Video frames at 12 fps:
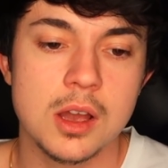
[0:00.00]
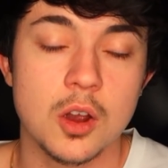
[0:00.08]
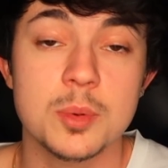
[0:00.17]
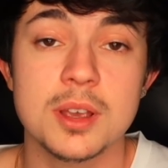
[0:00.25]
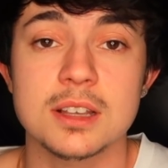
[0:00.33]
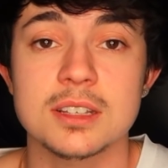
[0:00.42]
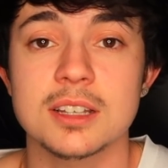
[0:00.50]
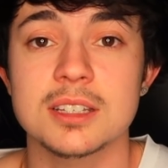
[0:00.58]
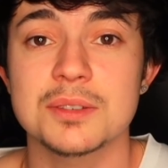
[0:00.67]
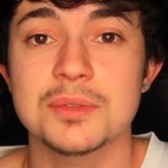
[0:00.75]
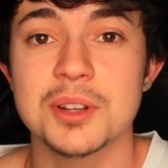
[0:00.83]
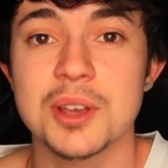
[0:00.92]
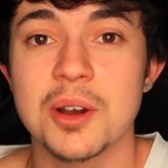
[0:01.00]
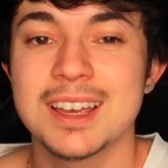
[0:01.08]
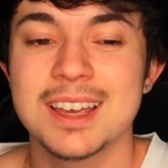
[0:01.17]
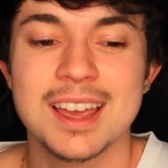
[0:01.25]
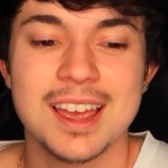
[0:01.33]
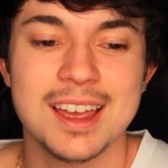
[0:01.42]
I hope you guys like this video
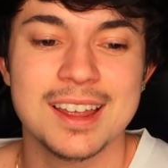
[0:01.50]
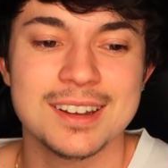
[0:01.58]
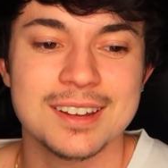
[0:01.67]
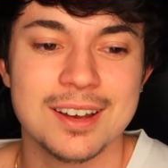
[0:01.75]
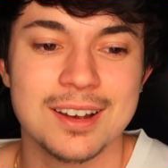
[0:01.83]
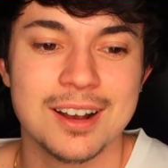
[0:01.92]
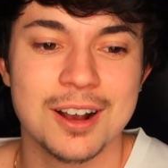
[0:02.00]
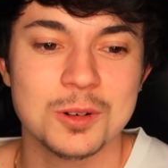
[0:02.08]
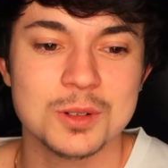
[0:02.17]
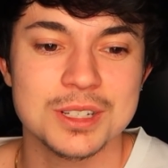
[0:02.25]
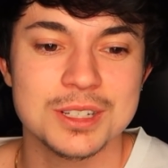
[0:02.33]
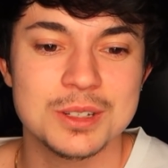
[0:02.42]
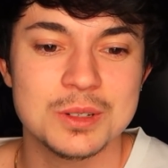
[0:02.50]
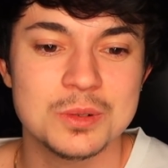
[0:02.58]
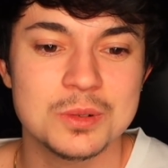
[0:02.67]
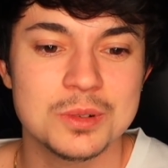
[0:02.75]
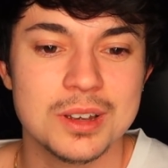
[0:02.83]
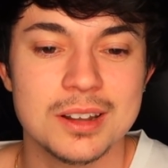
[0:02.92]
and uh, I will see
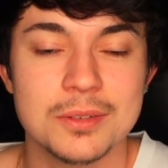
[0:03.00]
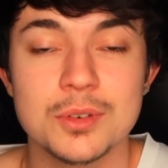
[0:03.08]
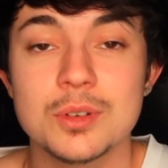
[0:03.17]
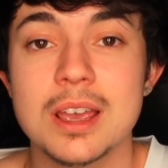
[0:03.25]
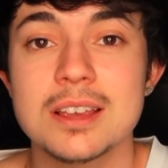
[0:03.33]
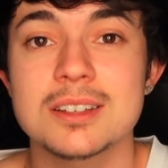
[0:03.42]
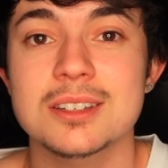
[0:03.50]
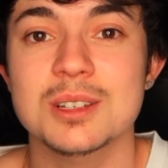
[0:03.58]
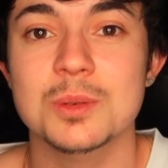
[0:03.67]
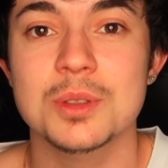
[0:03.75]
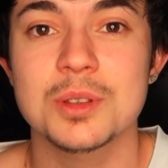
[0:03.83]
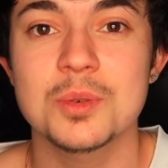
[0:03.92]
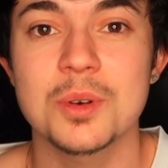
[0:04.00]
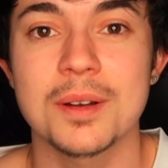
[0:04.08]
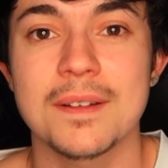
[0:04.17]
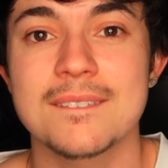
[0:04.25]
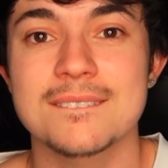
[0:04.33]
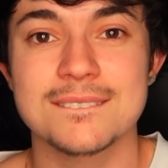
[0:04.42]
you in a few days with a new
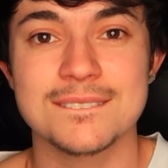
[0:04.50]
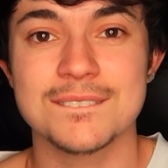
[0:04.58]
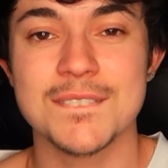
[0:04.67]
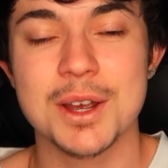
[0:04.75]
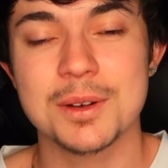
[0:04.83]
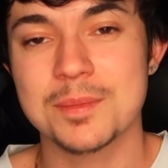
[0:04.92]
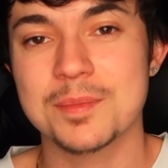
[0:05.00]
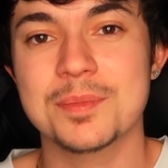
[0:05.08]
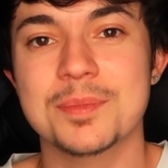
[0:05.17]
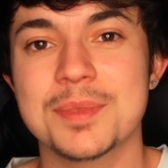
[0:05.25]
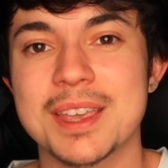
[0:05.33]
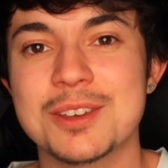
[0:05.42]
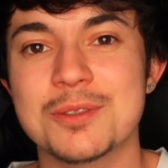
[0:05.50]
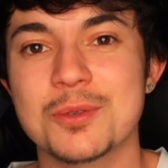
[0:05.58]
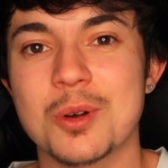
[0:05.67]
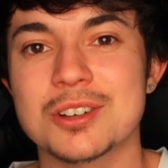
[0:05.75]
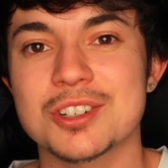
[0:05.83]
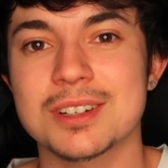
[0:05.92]
one. Thank you for
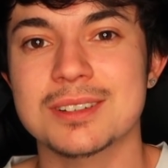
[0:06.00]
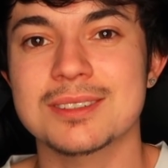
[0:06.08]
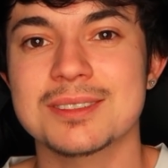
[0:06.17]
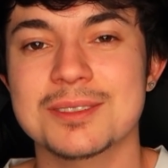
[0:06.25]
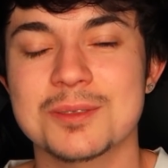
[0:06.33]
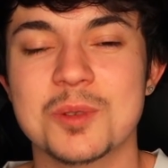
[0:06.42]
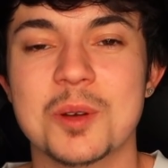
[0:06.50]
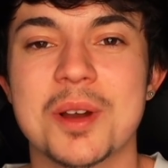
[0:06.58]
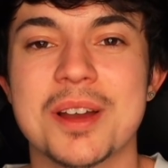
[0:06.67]
watching. Bye